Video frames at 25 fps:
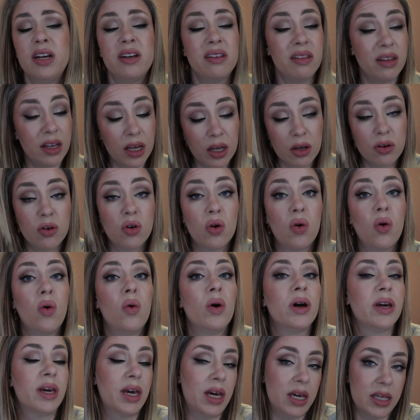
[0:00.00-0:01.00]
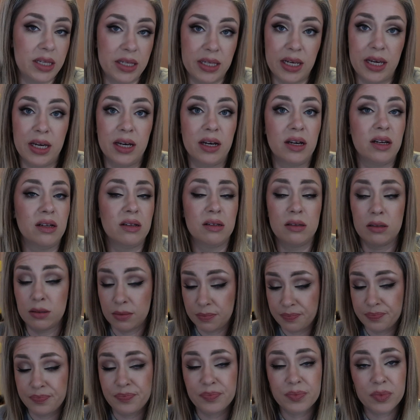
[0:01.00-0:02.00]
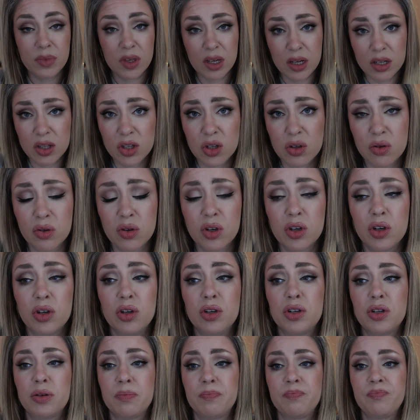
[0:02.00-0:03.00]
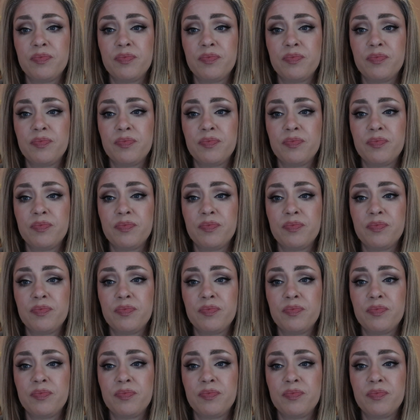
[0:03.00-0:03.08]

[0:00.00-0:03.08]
and then go and get settled. It's all good.